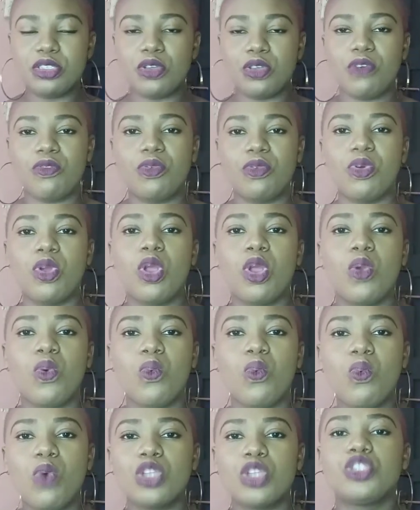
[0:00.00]
of
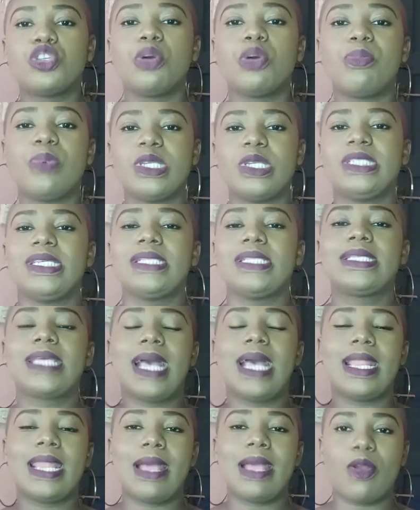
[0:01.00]
what your budget
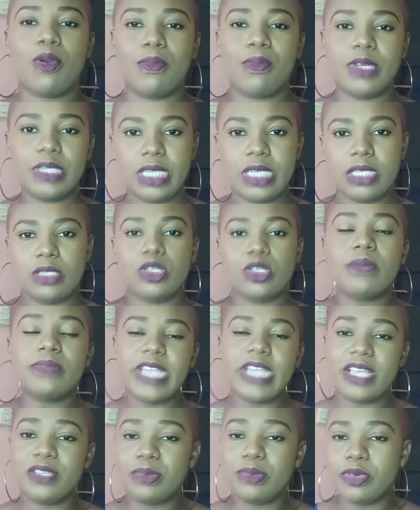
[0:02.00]
can accommodate.
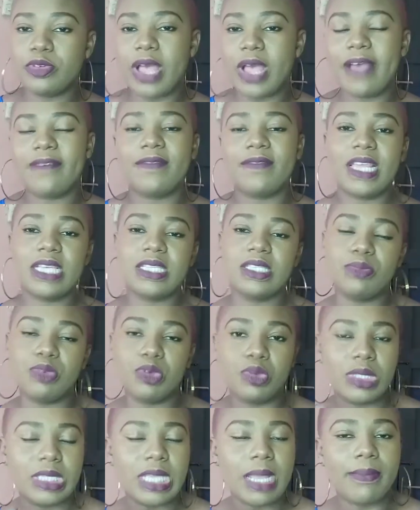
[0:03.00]
Sometimes people are
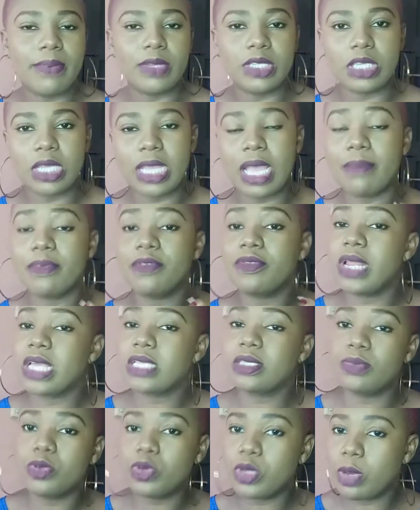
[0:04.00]
flexible with their budget. You can be
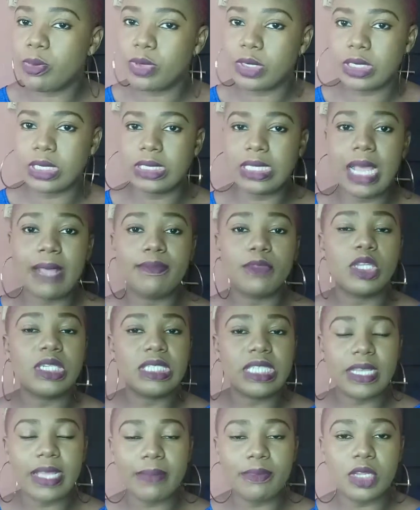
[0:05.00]
flexible with your budget. I'm
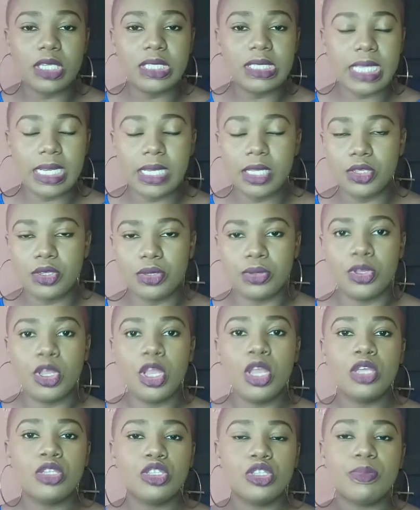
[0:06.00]
not telling you
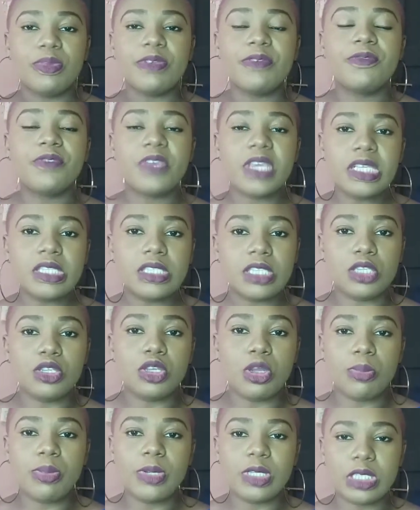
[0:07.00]
to be fixed in
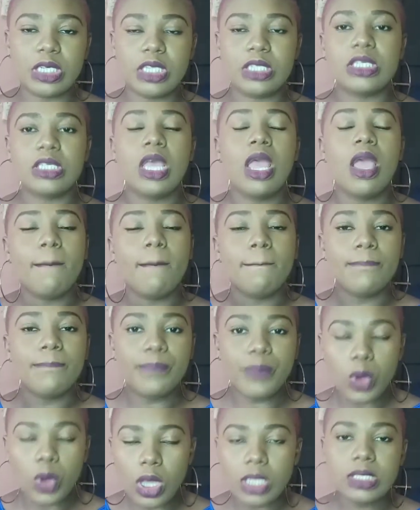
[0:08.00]
your budget,
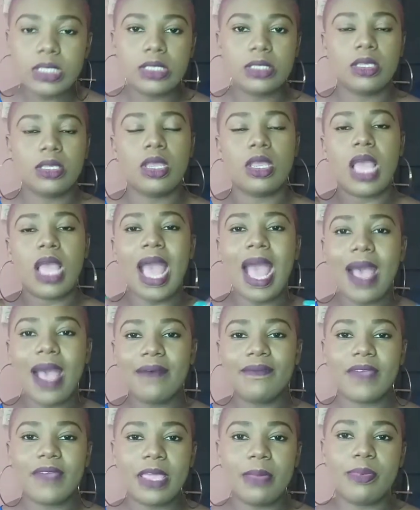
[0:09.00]
but
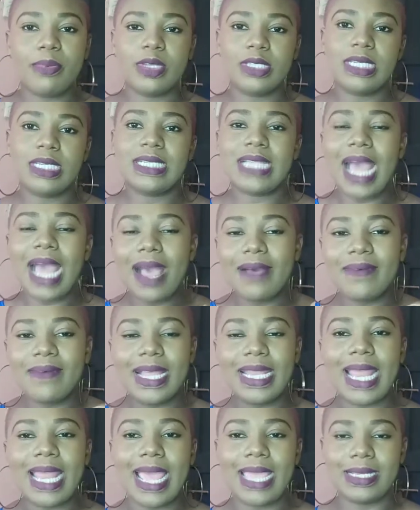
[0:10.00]
have a budget, have
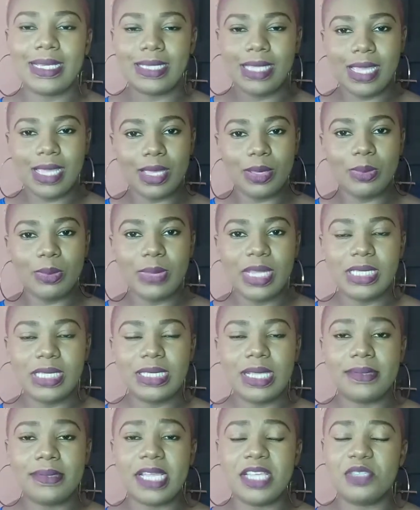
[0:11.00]
an idea. Many
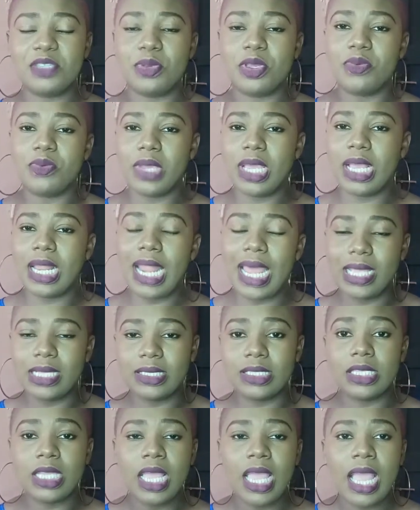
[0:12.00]
times I speak with
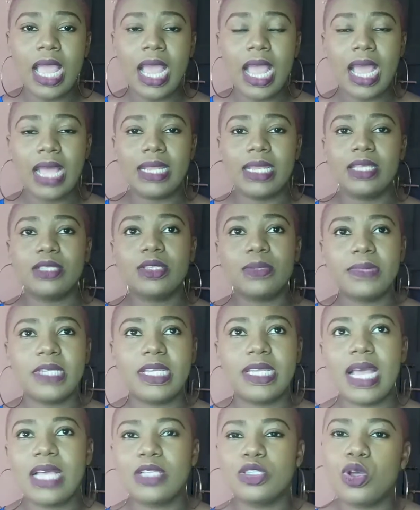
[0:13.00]
clients and then
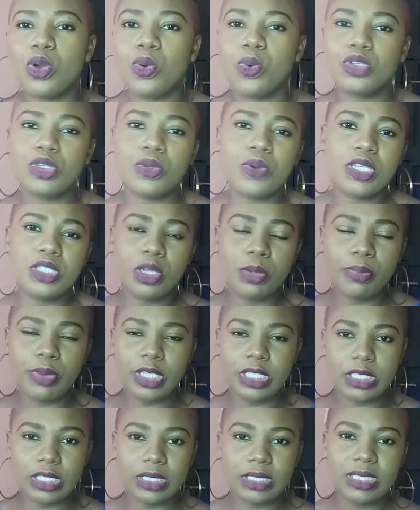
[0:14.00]
sometimes you ask, so what's your
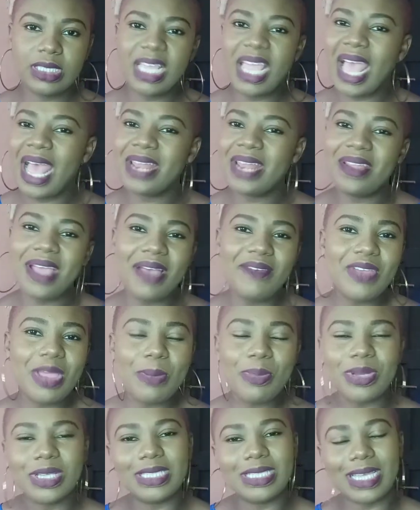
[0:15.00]
budget? Say, I don't have a
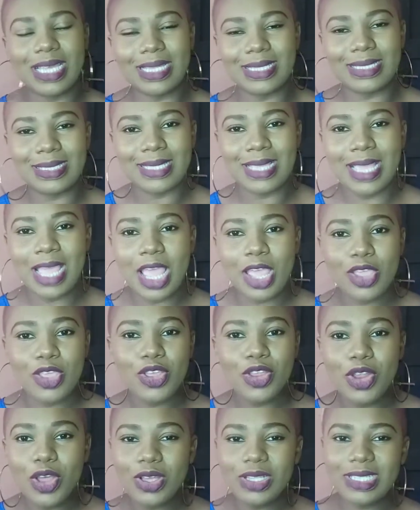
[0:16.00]
budget.
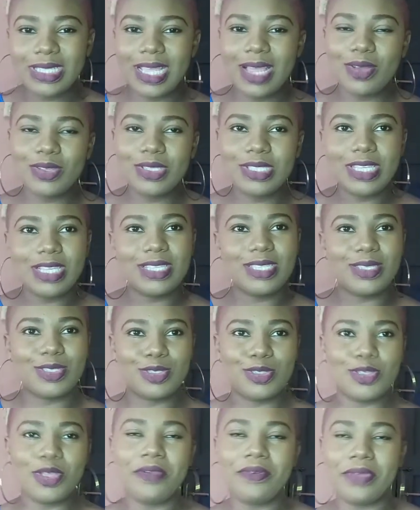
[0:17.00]
There was
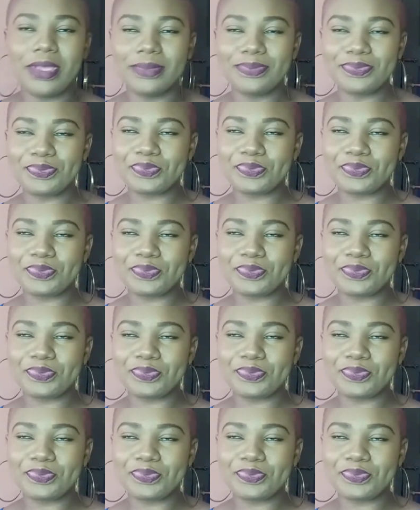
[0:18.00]
this story,